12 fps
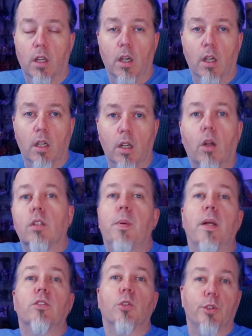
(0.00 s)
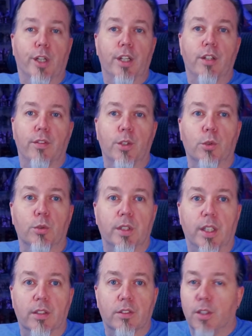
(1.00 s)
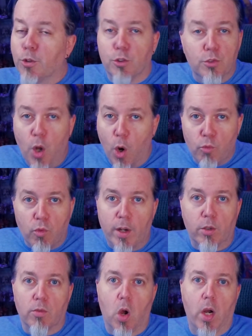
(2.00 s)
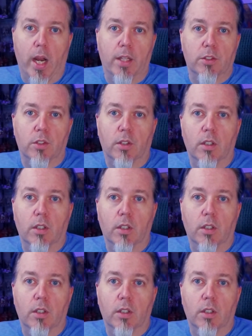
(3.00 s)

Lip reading: It all depends on your individual needs. There's no right or wrong answer.